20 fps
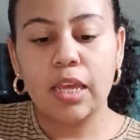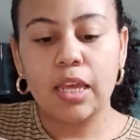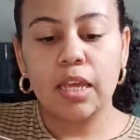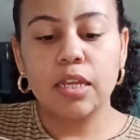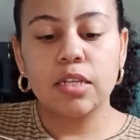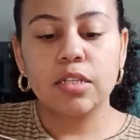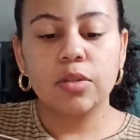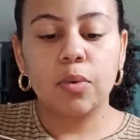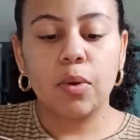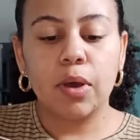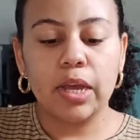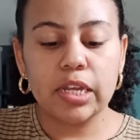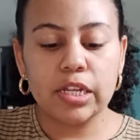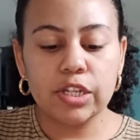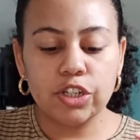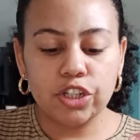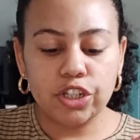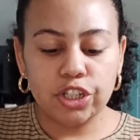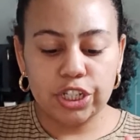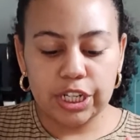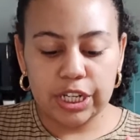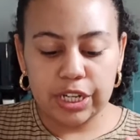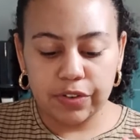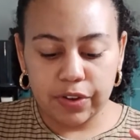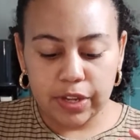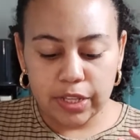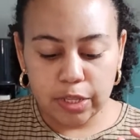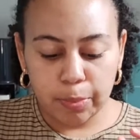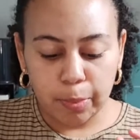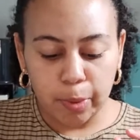It is quite sheer
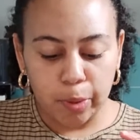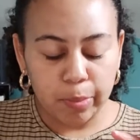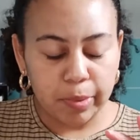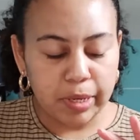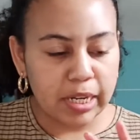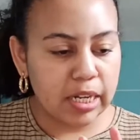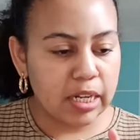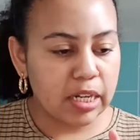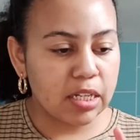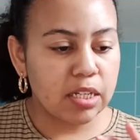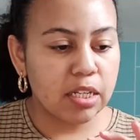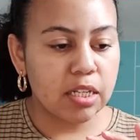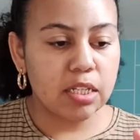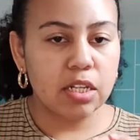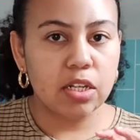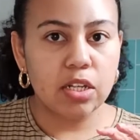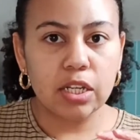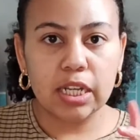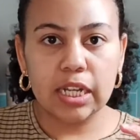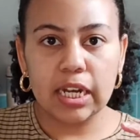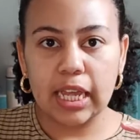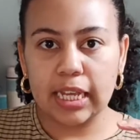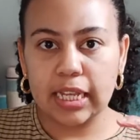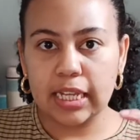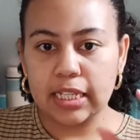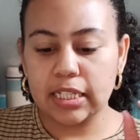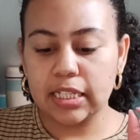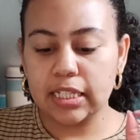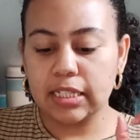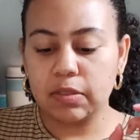at the moment and it does look like
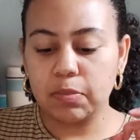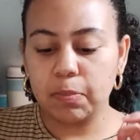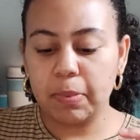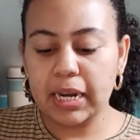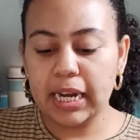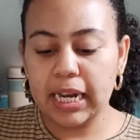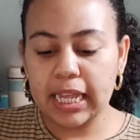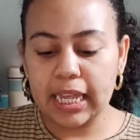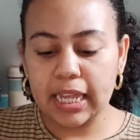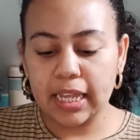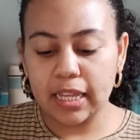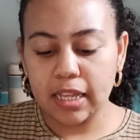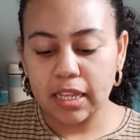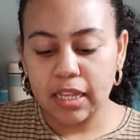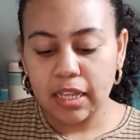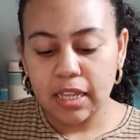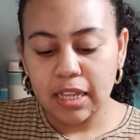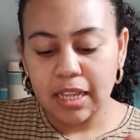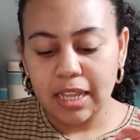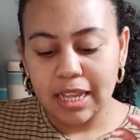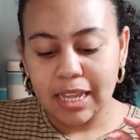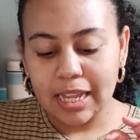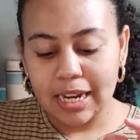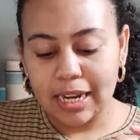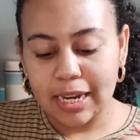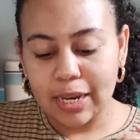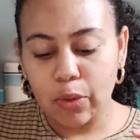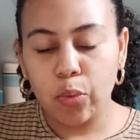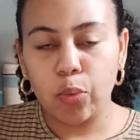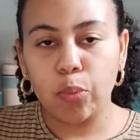it's split a
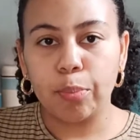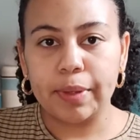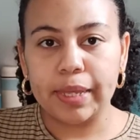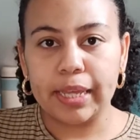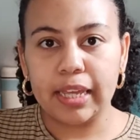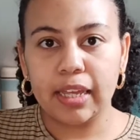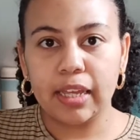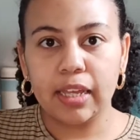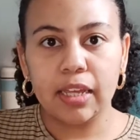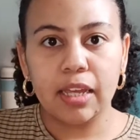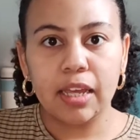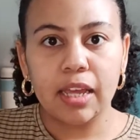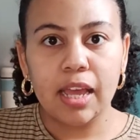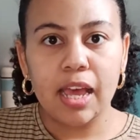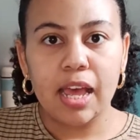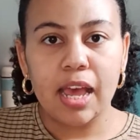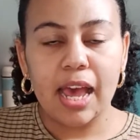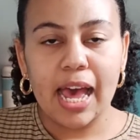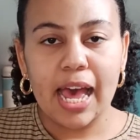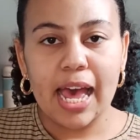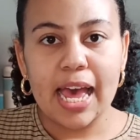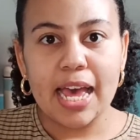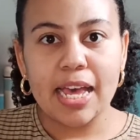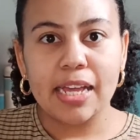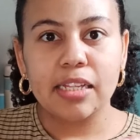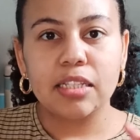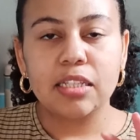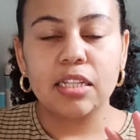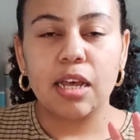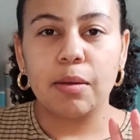little bit.
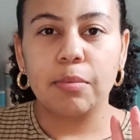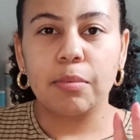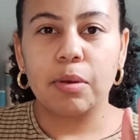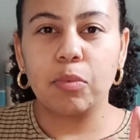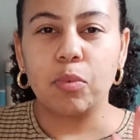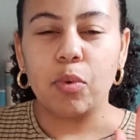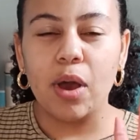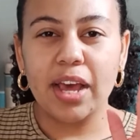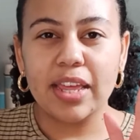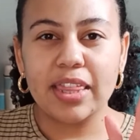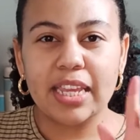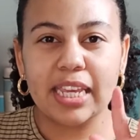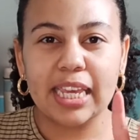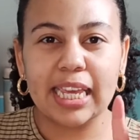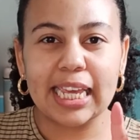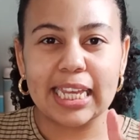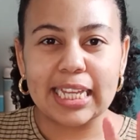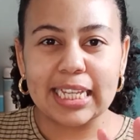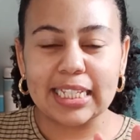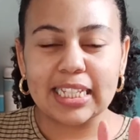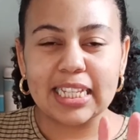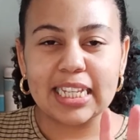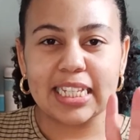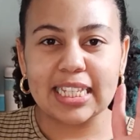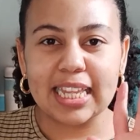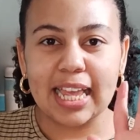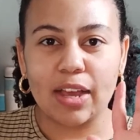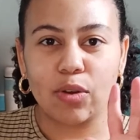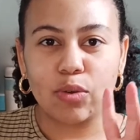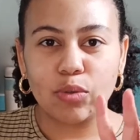And what I think it is
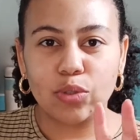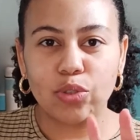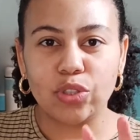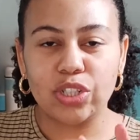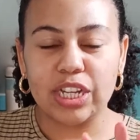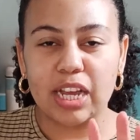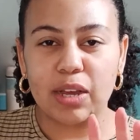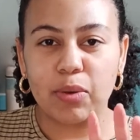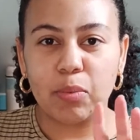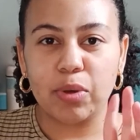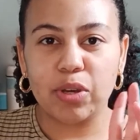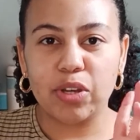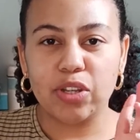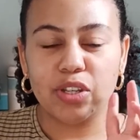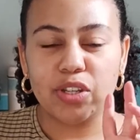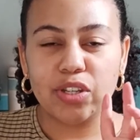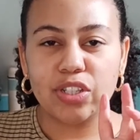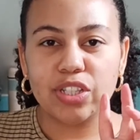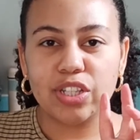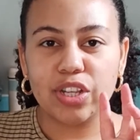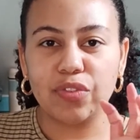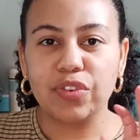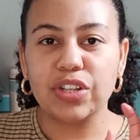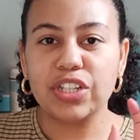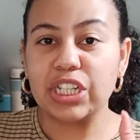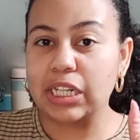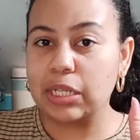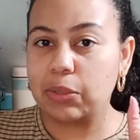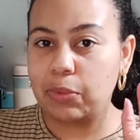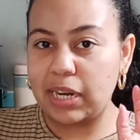that gochujang, because
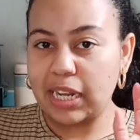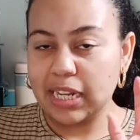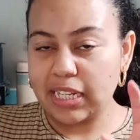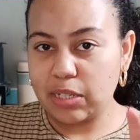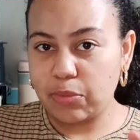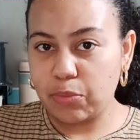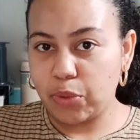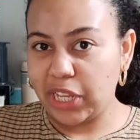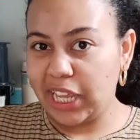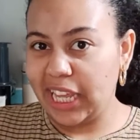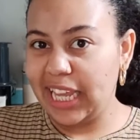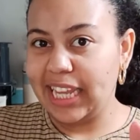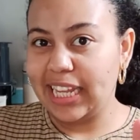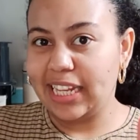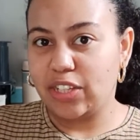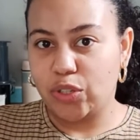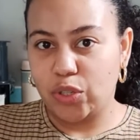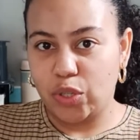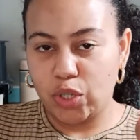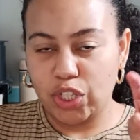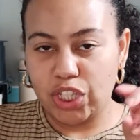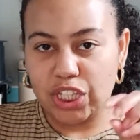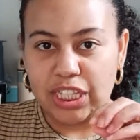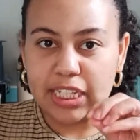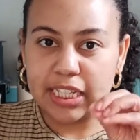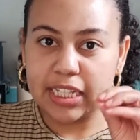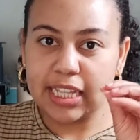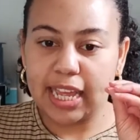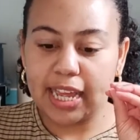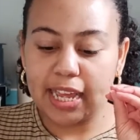originally when I did put it in, you could
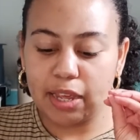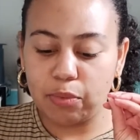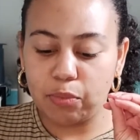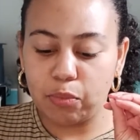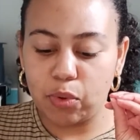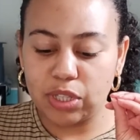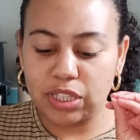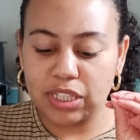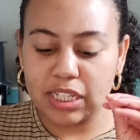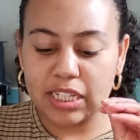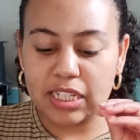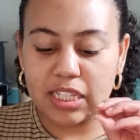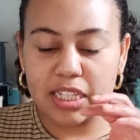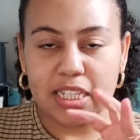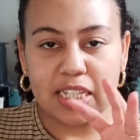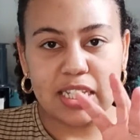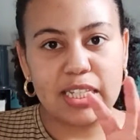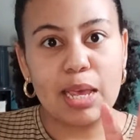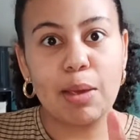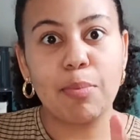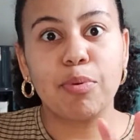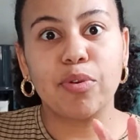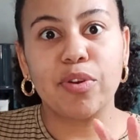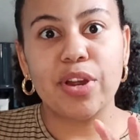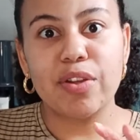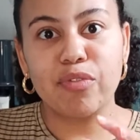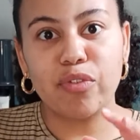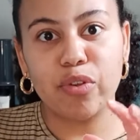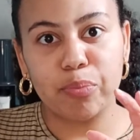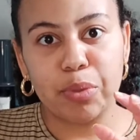see that it wanted to
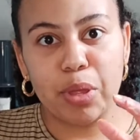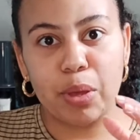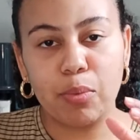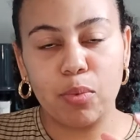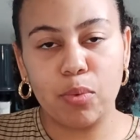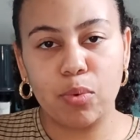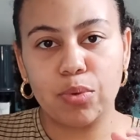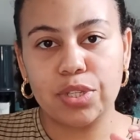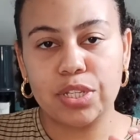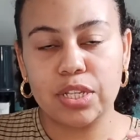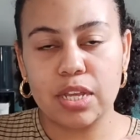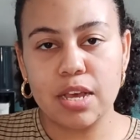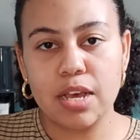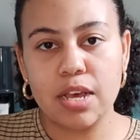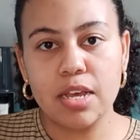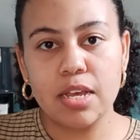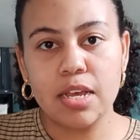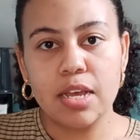separate from that water.